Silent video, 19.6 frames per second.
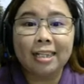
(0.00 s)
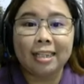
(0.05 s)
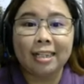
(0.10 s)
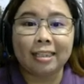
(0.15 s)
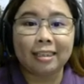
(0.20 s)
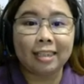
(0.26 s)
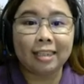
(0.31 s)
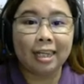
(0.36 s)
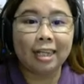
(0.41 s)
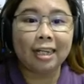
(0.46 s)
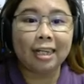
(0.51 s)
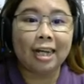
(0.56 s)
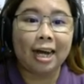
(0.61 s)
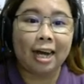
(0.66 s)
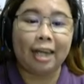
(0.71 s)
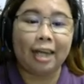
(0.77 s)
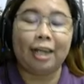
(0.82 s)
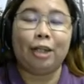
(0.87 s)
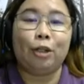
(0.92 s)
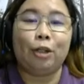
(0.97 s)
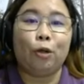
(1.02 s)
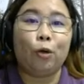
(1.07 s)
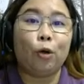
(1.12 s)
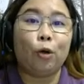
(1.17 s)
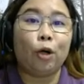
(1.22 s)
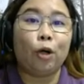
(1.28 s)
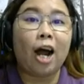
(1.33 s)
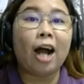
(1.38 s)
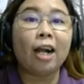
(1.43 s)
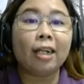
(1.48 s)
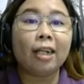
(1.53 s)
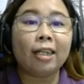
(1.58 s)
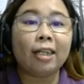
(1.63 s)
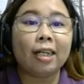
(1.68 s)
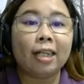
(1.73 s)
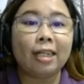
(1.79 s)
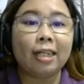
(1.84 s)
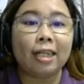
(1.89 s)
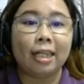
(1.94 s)
saline or
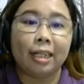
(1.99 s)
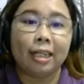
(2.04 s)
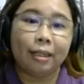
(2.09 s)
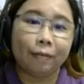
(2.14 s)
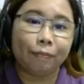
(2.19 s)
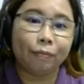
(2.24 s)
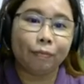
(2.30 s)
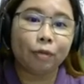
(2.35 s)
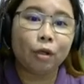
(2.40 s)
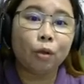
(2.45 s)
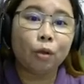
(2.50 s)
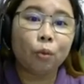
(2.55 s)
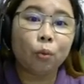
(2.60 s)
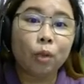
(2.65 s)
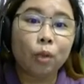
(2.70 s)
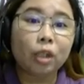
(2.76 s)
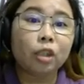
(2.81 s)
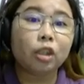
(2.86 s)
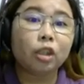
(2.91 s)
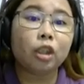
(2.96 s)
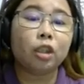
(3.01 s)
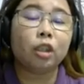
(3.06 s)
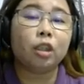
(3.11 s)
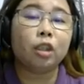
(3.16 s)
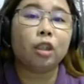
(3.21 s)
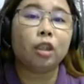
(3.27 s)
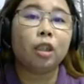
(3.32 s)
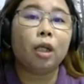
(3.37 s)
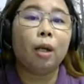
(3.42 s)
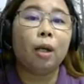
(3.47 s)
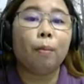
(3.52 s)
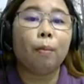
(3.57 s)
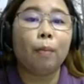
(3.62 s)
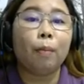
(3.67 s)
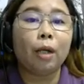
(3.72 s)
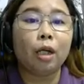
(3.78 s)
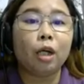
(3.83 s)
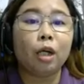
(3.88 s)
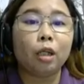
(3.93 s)
alkaline, which may
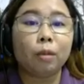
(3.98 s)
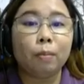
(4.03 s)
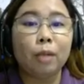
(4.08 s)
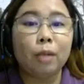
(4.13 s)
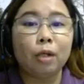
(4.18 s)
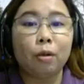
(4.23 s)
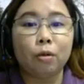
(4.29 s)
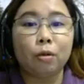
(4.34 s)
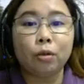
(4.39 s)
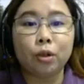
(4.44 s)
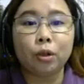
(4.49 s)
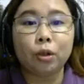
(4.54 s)
not be also